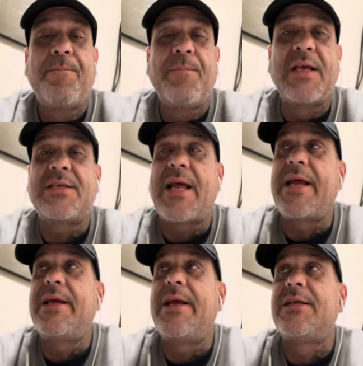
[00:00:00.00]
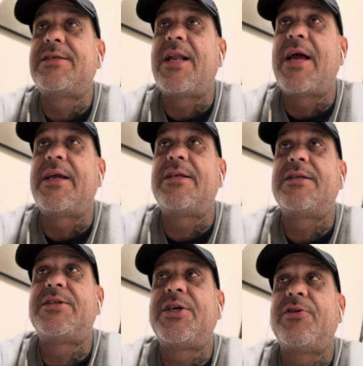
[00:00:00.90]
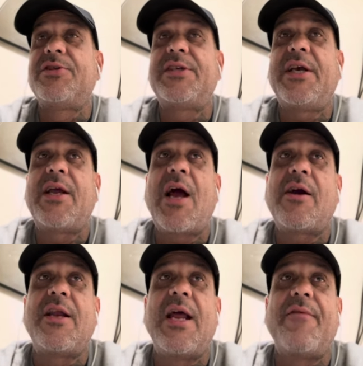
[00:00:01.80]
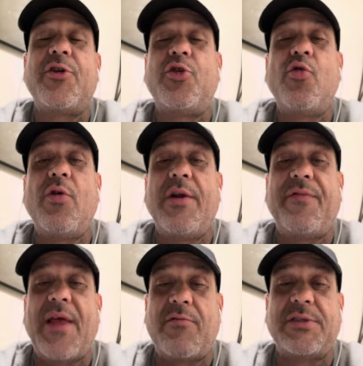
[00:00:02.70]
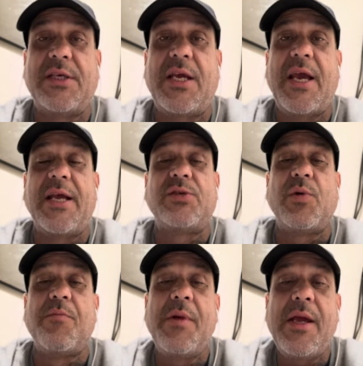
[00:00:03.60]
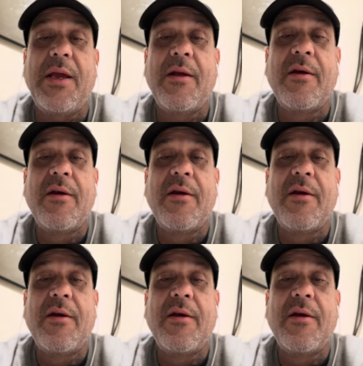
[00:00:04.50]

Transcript: It's like Chill said, I could never do it if that was the case with me.